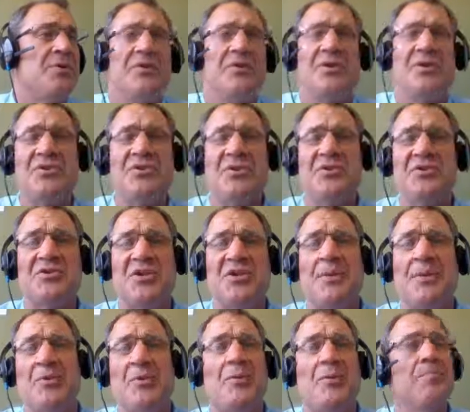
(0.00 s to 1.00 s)
In this
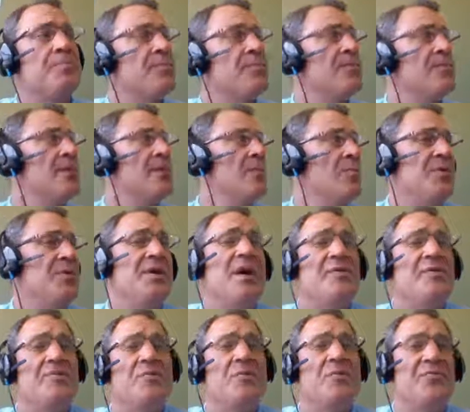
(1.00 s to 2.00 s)
example, we
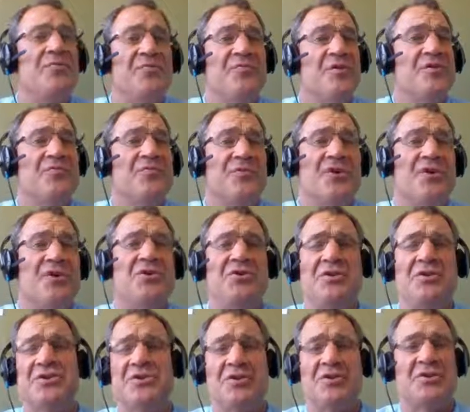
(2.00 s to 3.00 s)
have a
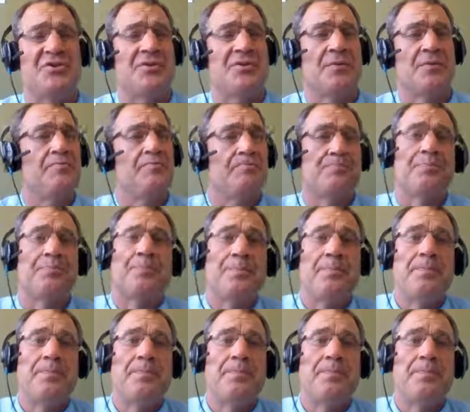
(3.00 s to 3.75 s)
refrigeration system